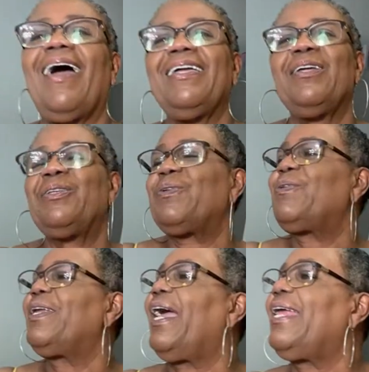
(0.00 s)
how you
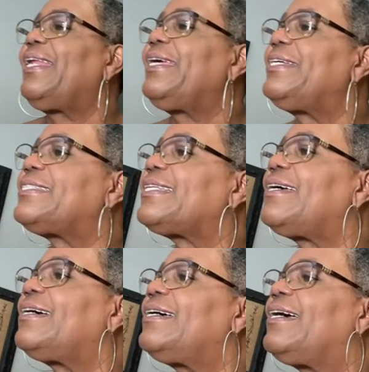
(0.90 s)
doing? Hey,
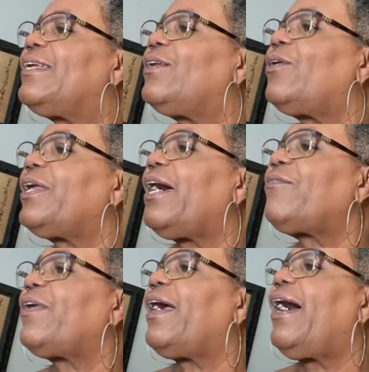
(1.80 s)
Lisa. Lord, I
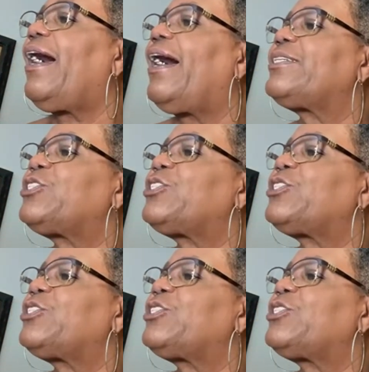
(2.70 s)
forgot.